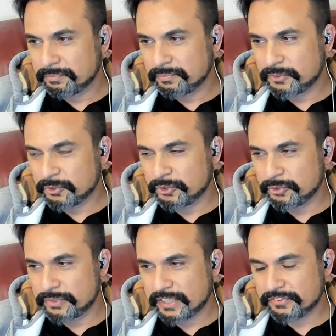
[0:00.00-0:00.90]
show
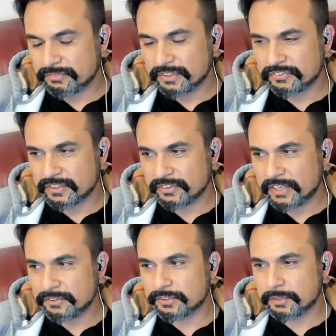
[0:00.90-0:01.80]
you that's fiction,
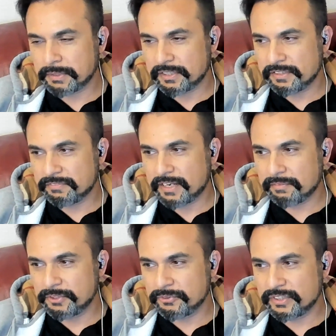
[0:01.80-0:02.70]
right? Typically,
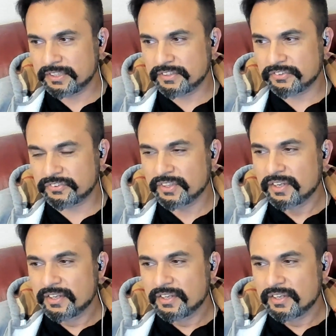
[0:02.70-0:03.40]
whenever you see this